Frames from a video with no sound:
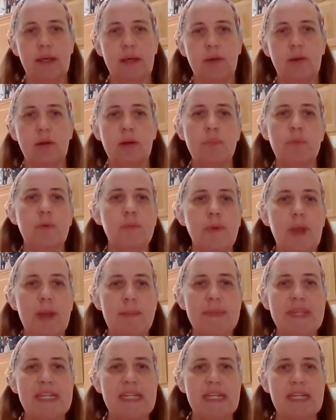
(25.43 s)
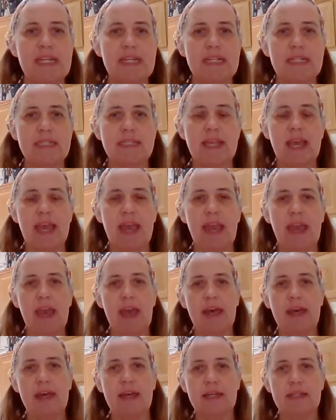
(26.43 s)
herbal remedies
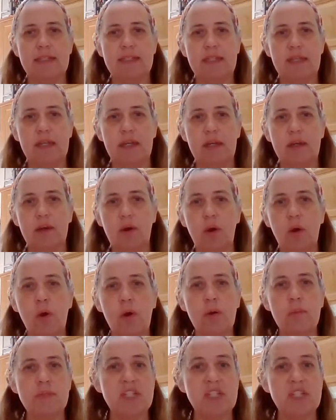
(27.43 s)
and home